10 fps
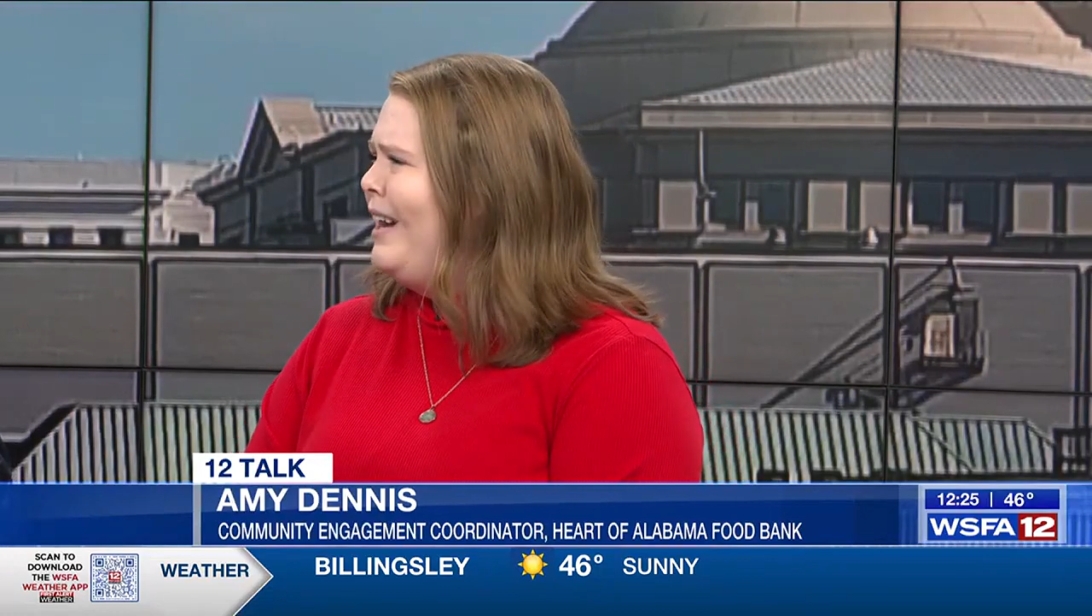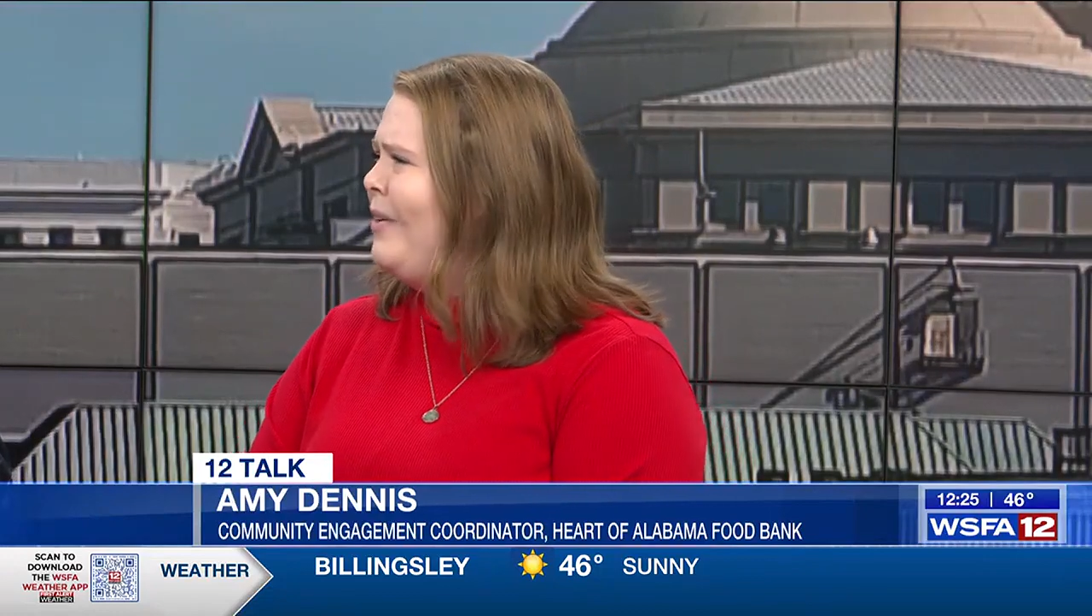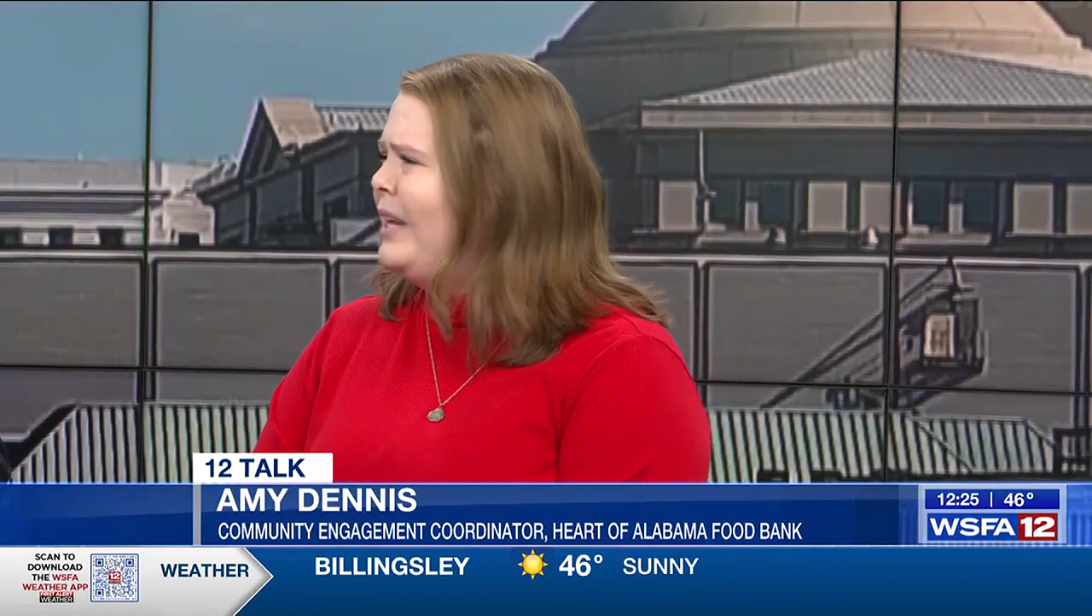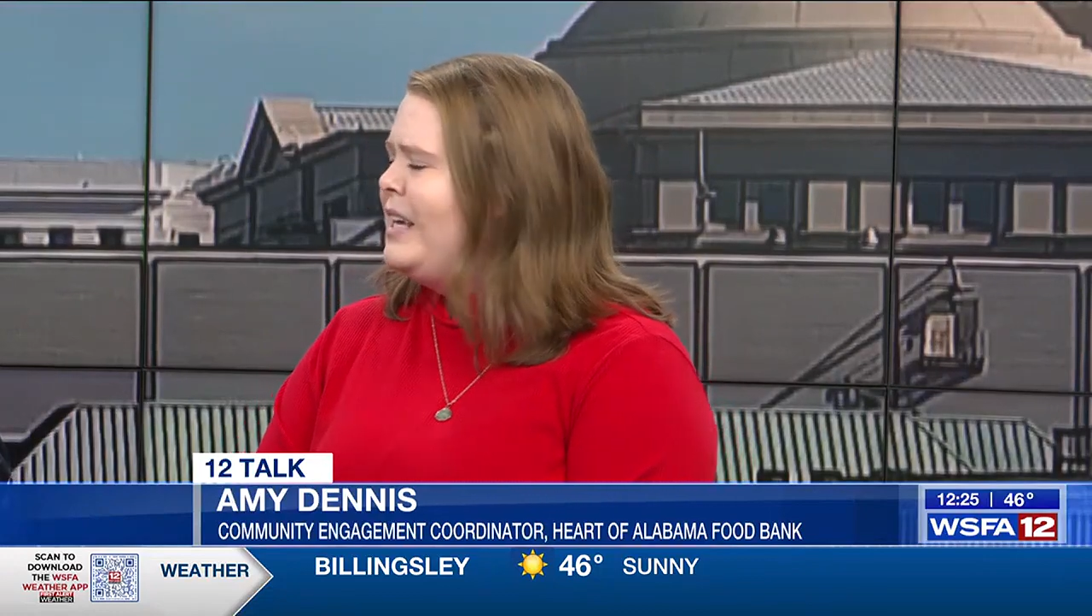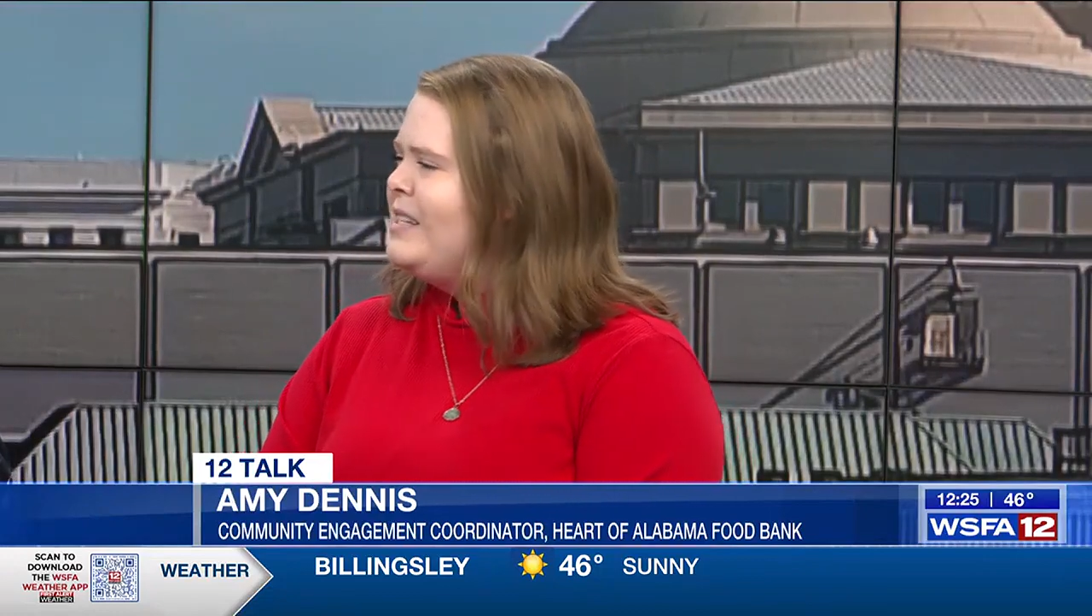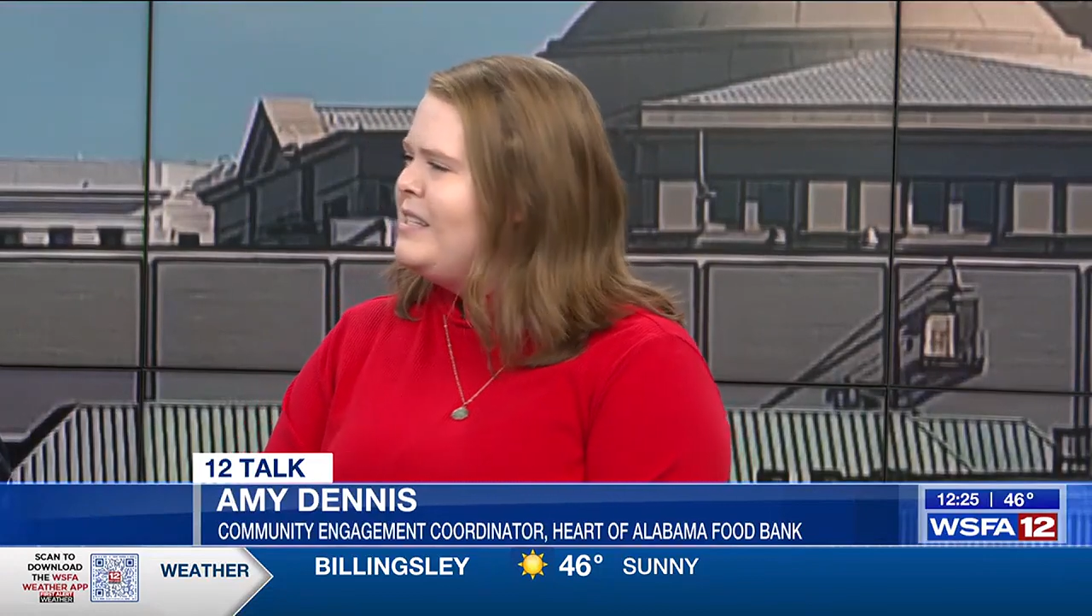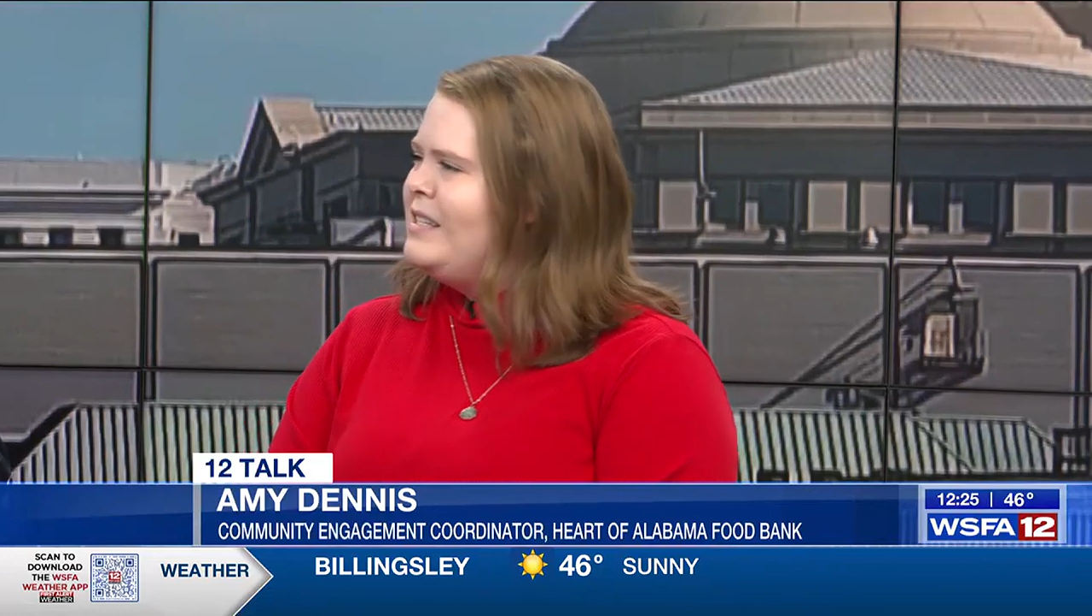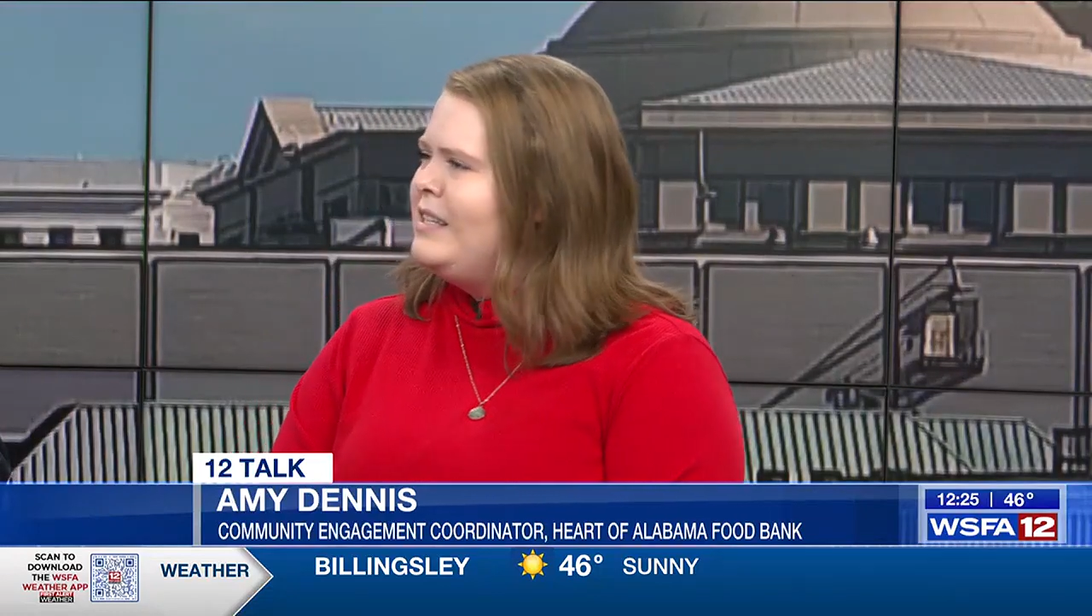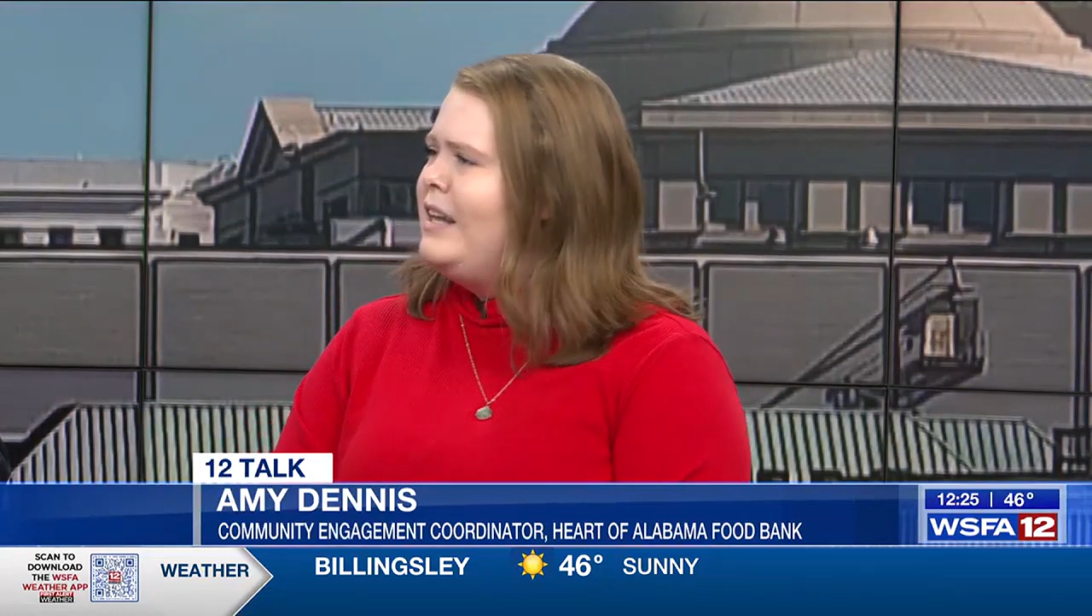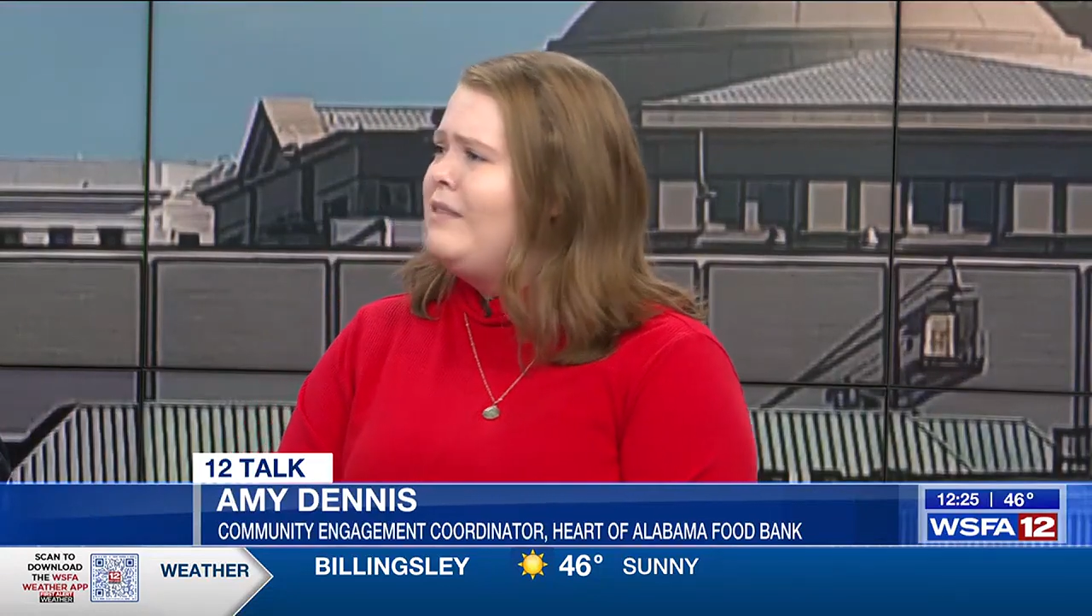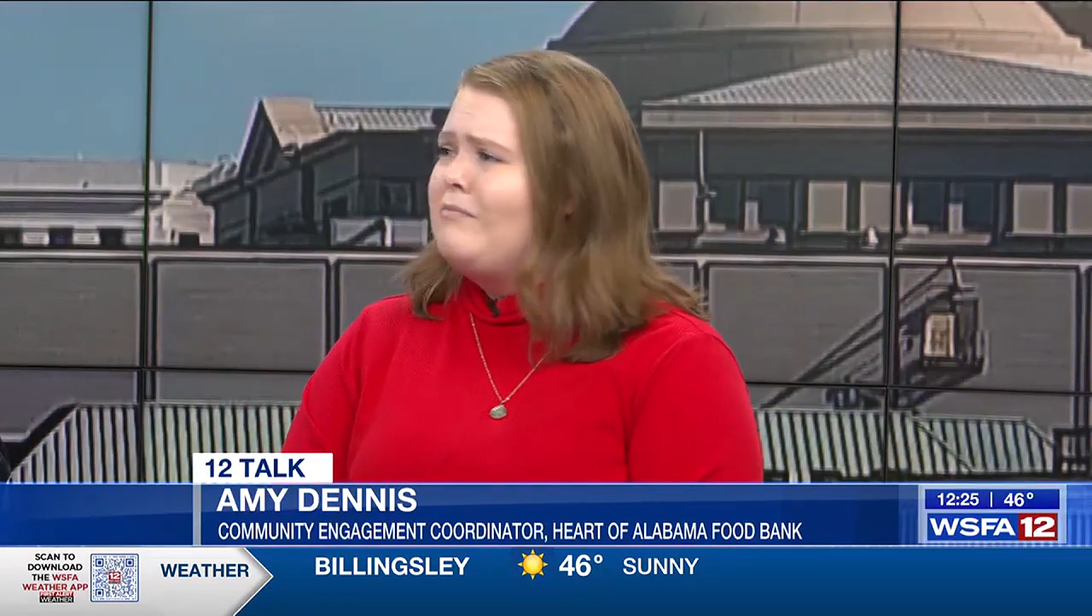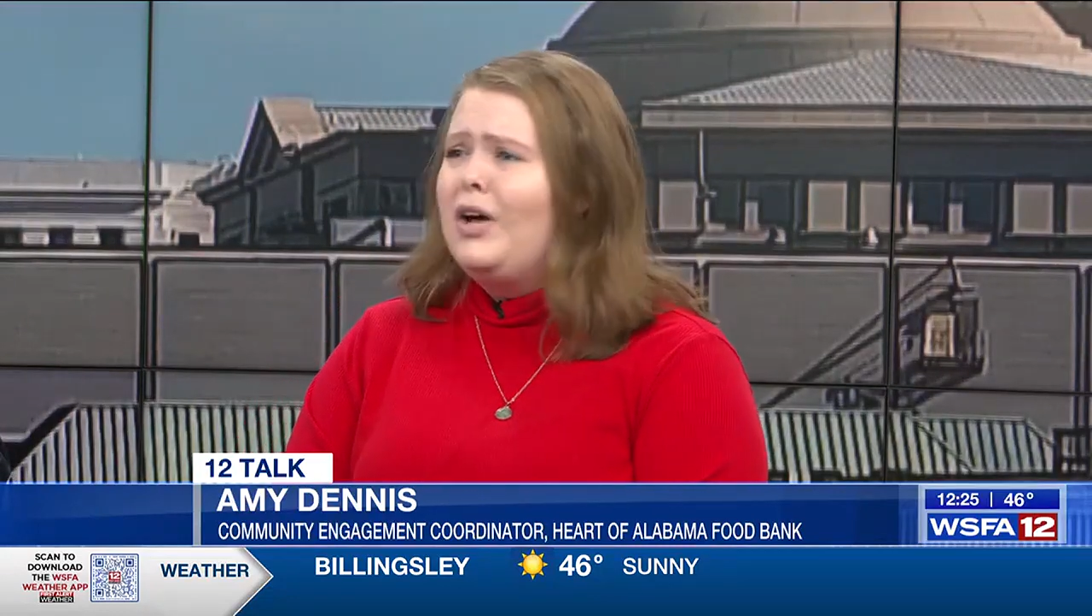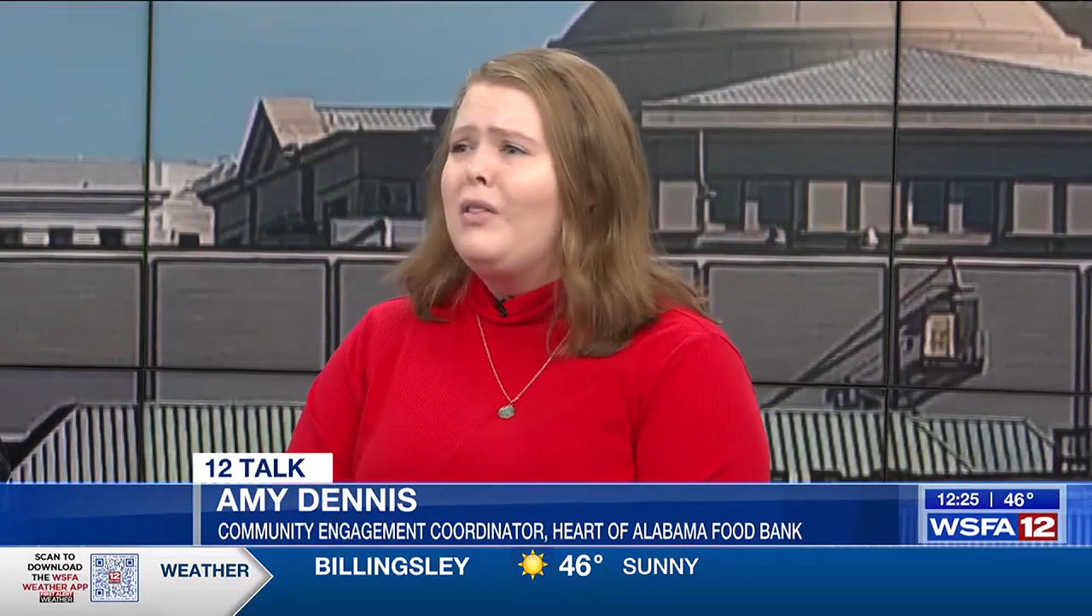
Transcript: nowadays is that